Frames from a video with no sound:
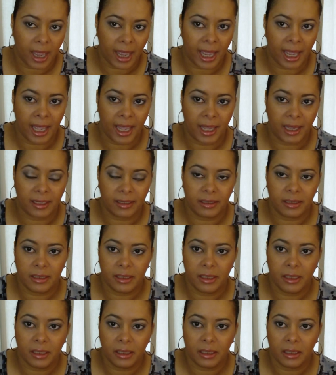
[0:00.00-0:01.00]
and
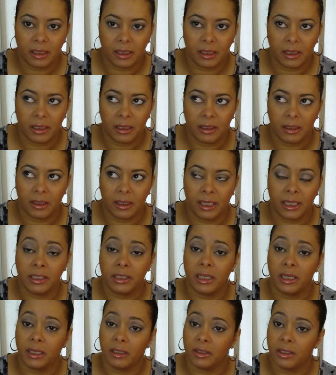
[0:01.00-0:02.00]

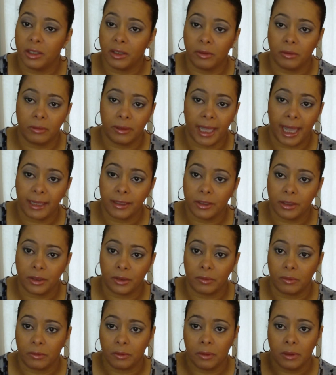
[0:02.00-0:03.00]
easy to, to get
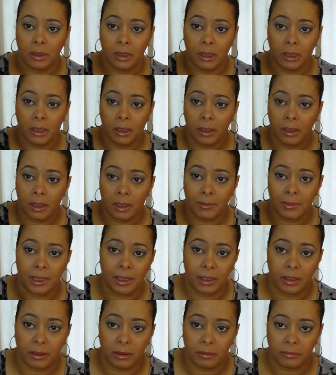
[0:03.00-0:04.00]
to. I
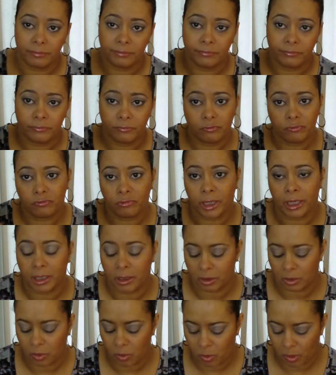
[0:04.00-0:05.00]
mean, they're right
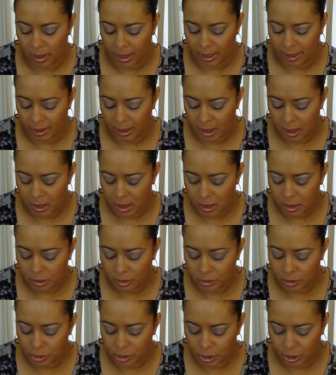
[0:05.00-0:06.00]
in the quad.
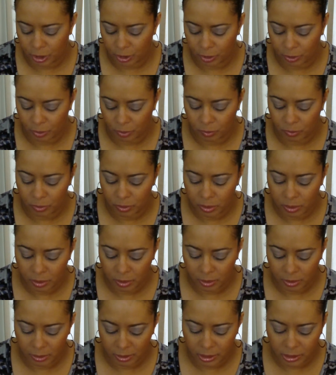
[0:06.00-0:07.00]
So
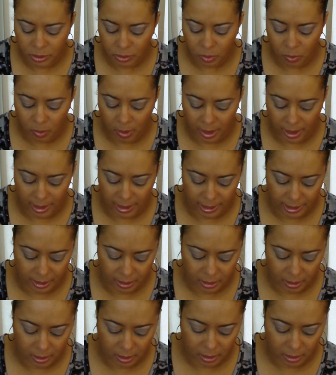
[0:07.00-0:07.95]
this quad